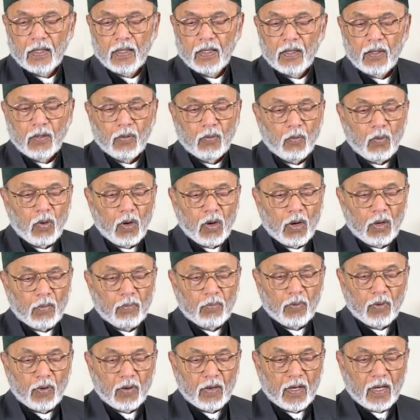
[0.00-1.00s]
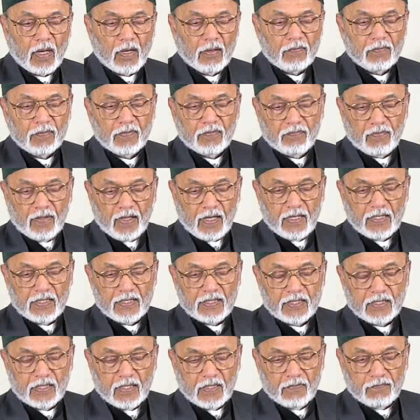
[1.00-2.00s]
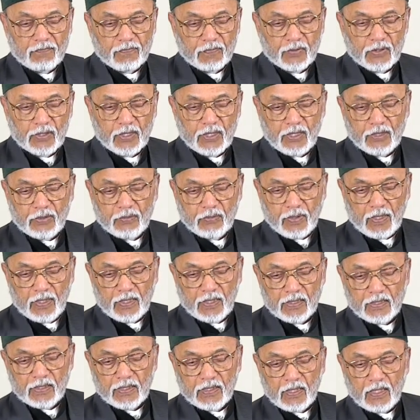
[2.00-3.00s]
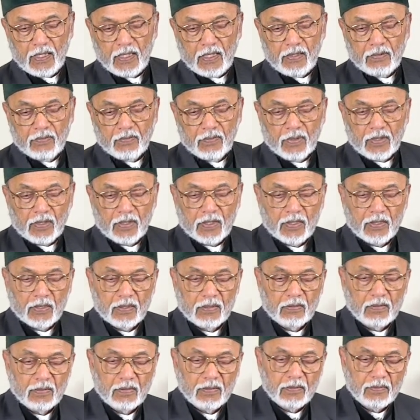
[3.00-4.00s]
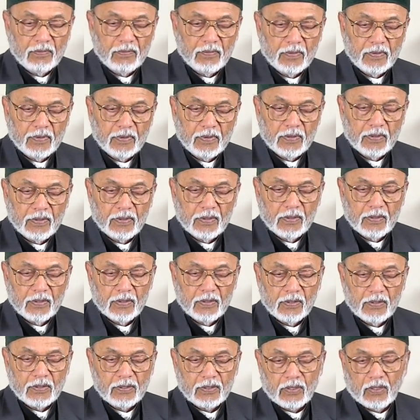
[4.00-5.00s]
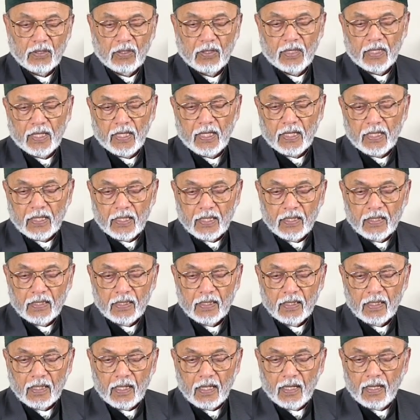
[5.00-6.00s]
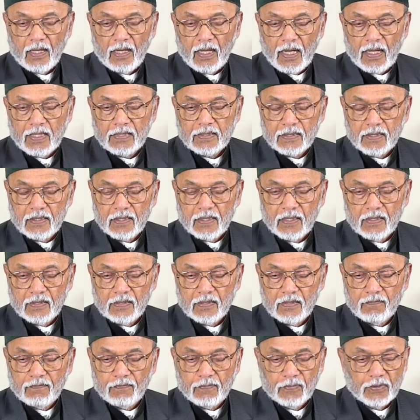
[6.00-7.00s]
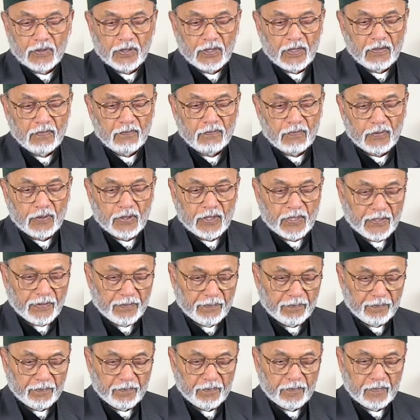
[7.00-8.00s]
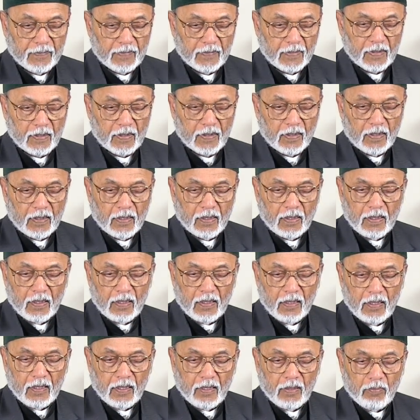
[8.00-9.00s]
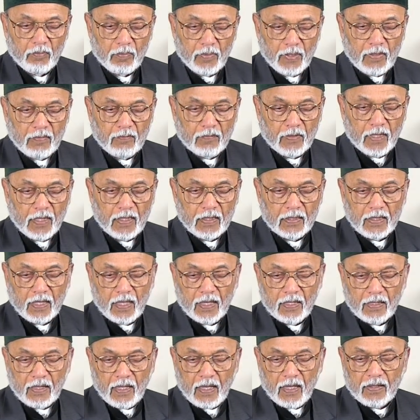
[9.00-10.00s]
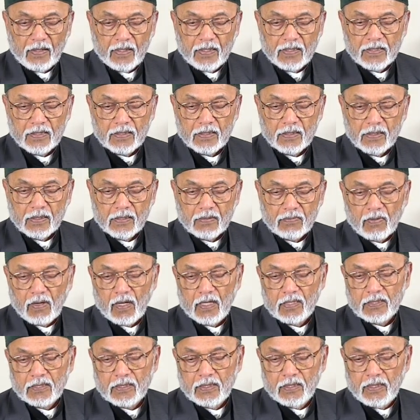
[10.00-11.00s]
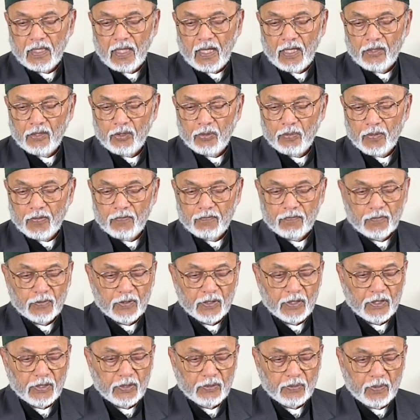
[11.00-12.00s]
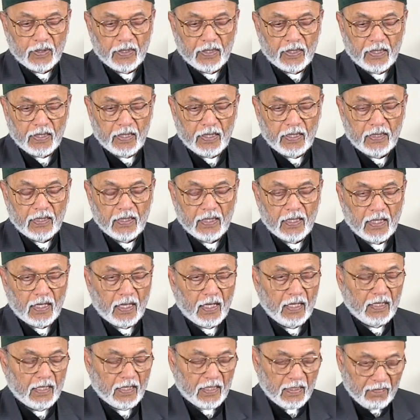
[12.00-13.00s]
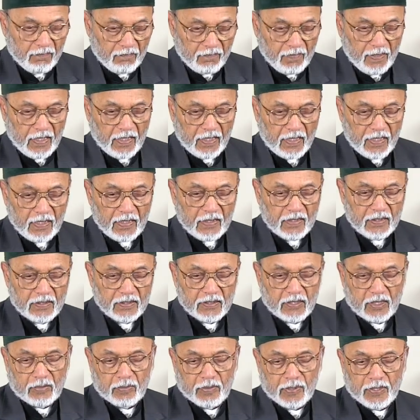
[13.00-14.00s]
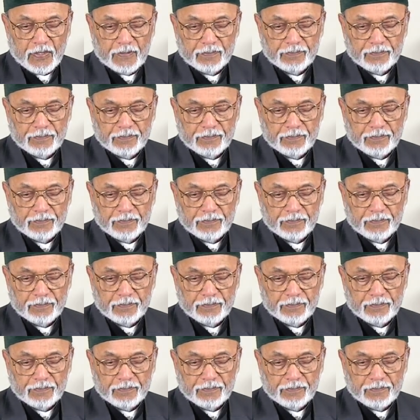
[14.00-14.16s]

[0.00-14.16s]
War broke out with Venice in 1423 or Salonika and lasted until 1440. Meanwhile, the Hungarians crossed the Danube in 1428 and invaded Serbia.